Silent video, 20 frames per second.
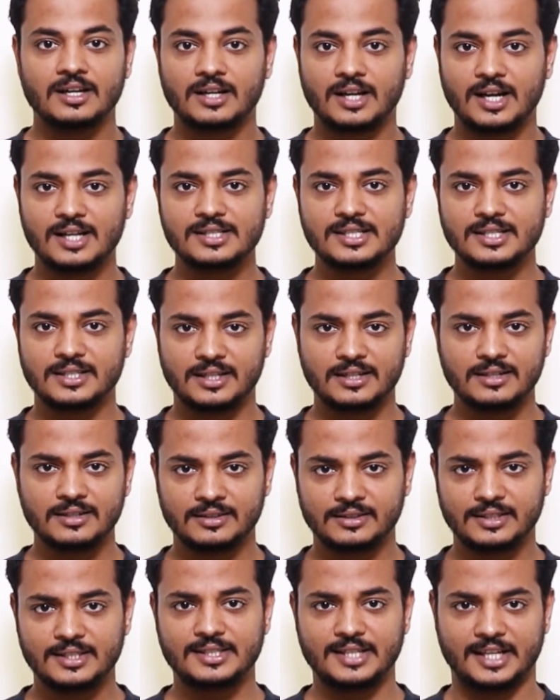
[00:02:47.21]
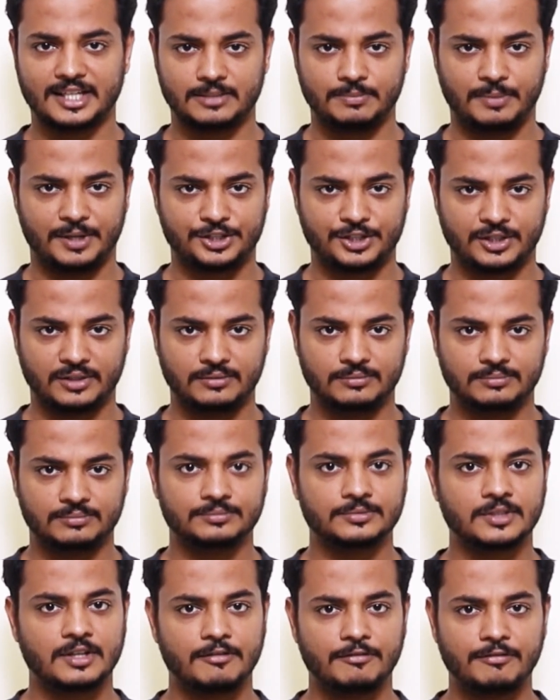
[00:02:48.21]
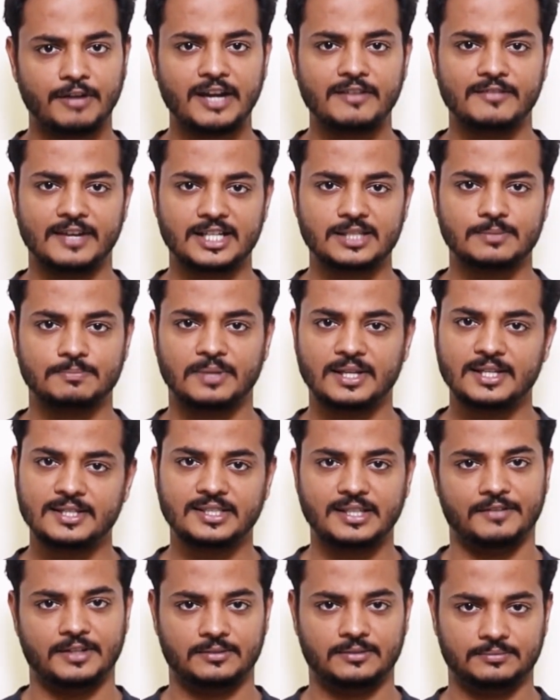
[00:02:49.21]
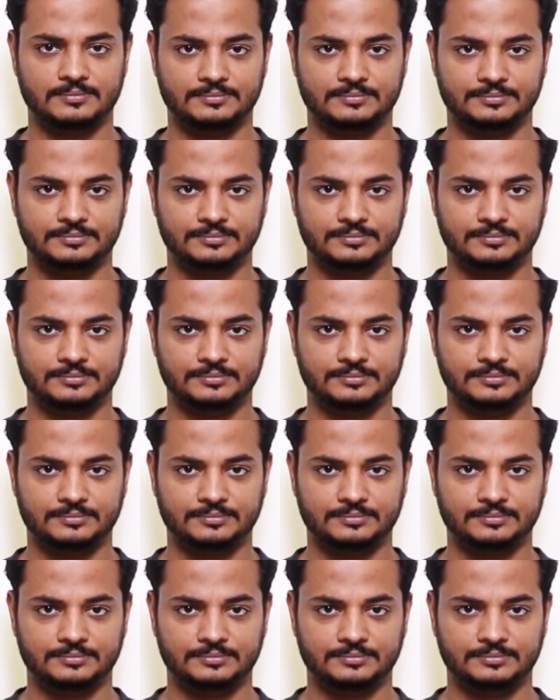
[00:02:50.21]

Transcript: Consider this expression, 5x plus 7.